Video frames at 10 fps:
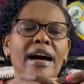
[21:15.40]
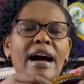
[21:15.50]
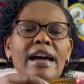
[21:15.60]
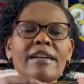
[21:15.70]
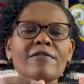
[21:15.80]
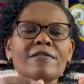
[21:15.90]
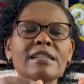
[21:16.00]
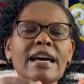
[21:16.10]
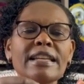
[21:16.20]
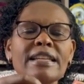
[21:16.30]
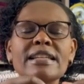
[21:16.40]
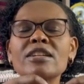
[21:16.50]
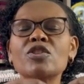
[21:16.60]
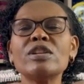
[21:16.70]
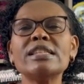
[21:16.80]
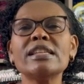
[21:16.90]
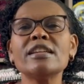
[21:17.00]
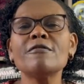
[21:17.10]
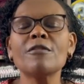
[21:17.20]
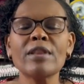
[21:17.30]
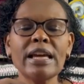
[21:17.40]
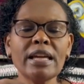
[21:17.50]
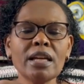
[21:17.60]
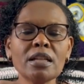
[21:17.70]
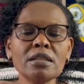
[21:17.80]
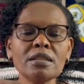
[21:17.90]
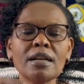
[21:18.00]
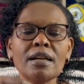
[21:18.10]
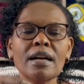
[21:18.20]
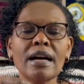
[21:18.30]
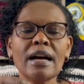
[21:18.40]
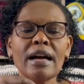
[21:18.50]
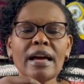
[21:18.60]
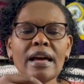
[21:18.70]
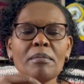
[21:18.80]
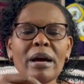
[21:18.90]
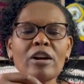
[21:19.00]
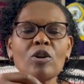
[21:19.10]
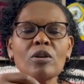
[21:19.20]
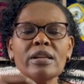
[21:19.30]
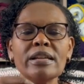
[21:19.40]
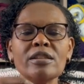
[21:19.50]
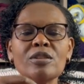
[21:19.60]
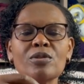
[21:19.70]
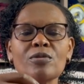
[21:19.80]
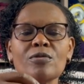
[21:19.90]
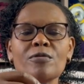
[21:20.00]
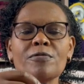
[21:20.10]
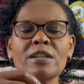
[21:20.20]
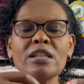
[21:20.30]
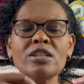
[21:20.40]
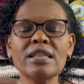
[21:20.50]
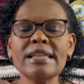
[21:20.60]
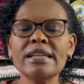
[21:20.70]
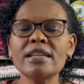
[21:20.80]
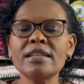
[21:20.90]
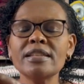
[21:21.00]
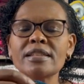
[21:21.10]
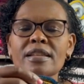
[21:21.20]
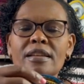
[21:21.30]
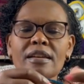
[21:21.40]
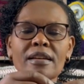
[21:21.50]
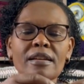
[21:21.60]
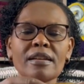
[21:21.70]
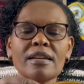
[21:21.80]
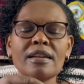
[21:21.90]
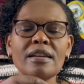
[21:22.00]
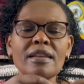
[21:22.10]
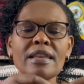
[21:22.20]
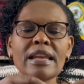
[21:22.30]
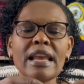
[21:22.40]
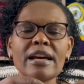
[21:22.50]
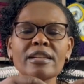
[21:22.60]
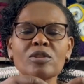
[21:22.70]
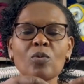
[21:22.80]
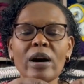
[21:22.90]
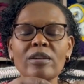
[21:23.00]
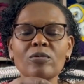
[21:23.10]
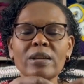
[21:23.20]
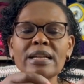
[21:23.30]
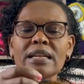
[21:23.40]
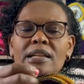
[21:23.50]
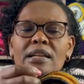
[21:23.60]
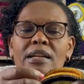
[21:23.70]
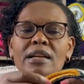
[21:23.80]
I've started increasing for the heel, and my goal is to finish this in the next 1 week,